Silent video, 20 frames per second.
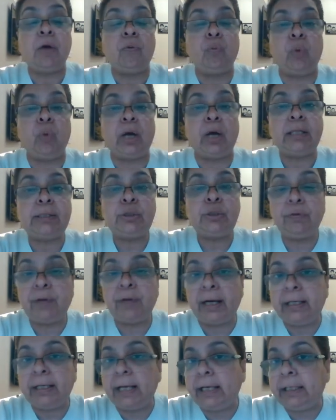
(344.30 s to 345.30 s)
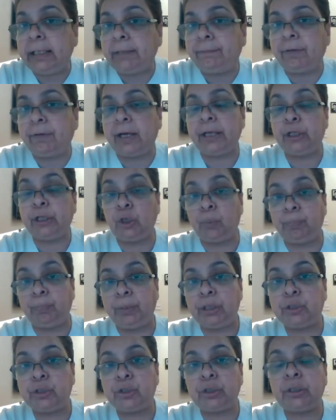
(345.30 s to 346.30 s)
once you've identified your
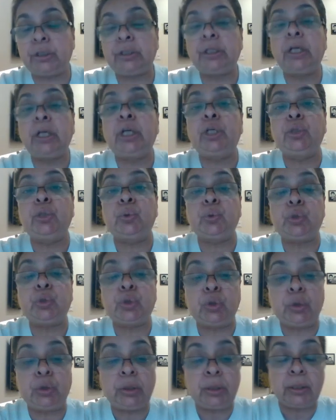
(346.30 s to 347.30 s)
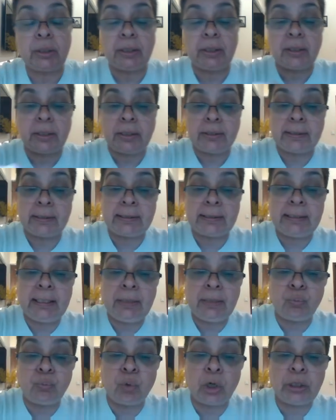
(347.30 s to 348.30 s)
patient, you should
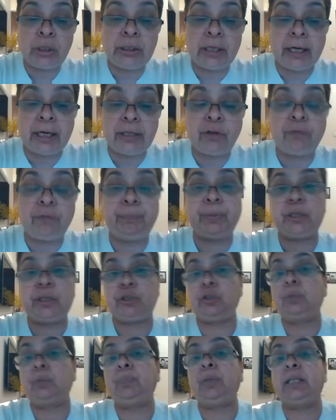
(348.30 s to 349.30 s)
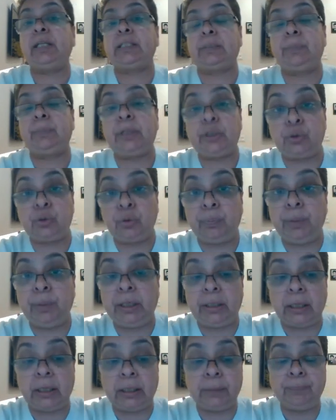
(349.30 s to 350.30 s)
see what kind of patient placement should be
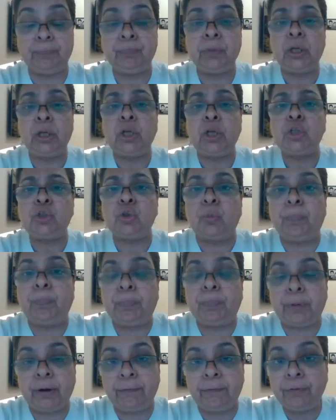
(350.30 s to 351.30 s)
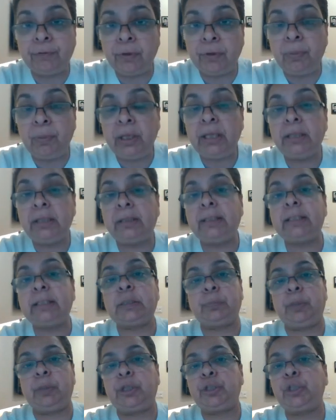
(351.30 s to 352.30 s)
done. So preferably
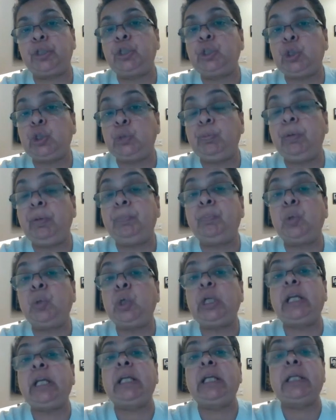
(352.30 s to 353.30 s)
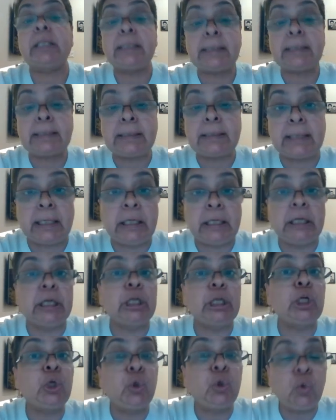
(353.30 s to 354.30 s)
this patient should be put in a
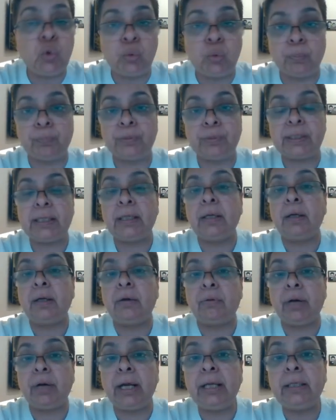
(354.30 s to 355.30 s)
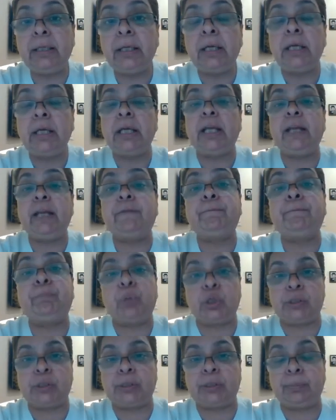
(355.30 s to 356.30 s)
single room, right? If
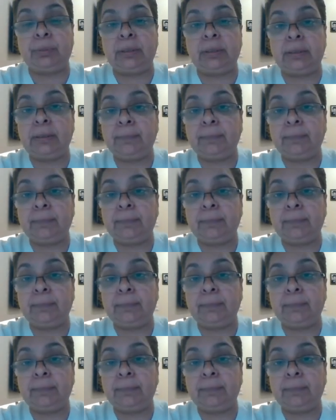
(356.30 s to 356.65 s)
possible,